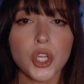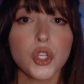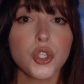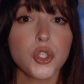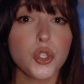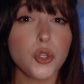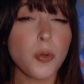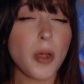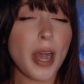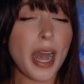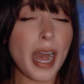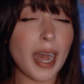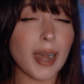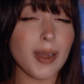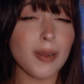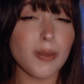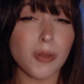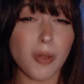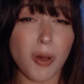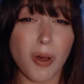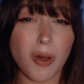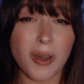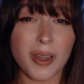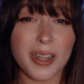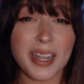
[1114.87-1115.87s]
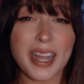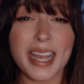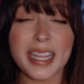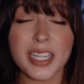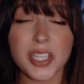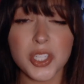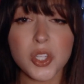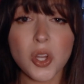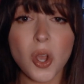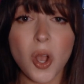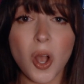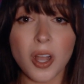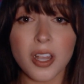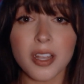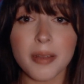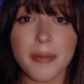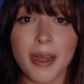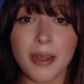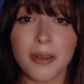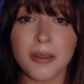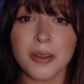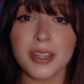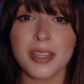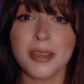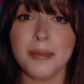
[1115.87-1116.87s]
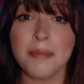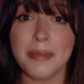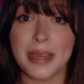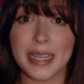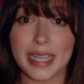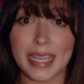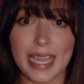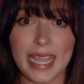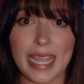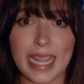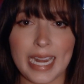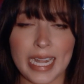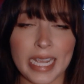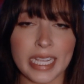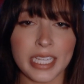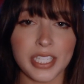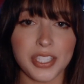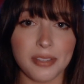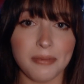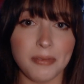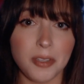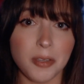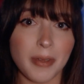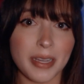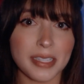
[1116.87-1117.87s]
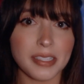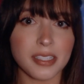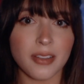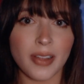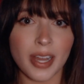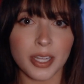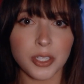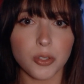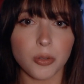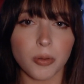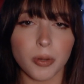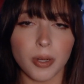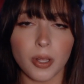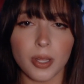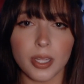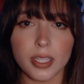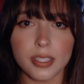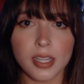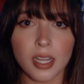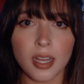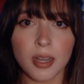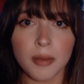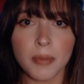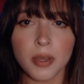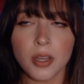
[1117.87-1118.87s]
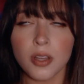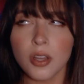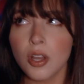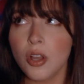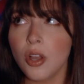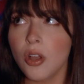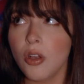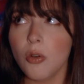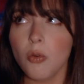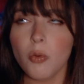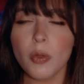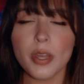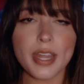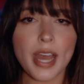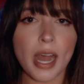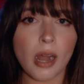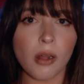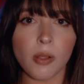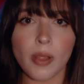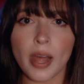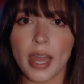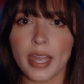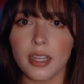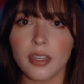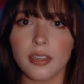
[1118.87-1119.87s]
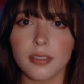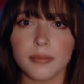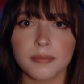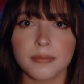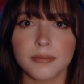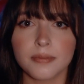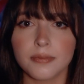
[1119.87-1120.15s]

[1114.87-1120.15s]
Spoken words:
to how long I can talk about the mechanics of US electoralism without, like,